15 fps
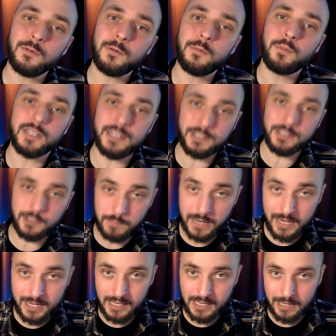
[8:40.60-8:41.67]

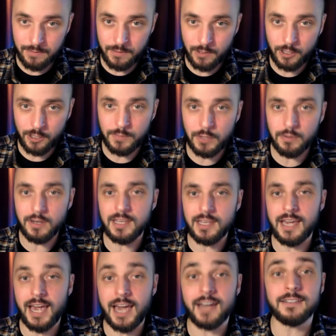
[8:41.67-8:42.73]
participating in the
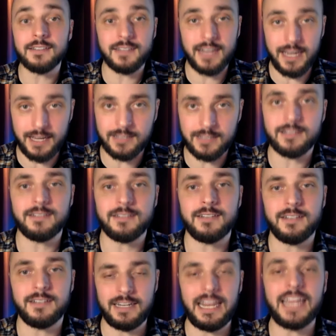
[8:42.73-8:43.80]
community as
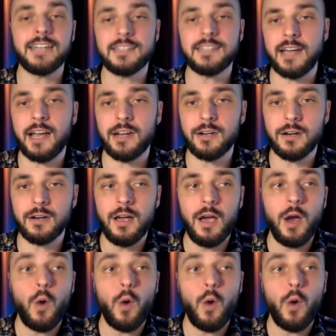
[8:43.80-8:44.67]
an insider